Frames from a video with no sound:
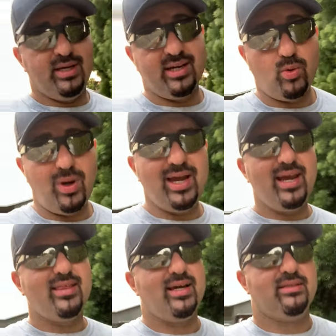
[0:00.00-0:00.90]
in a
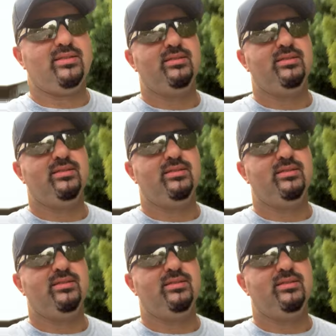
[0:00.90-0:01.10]
way that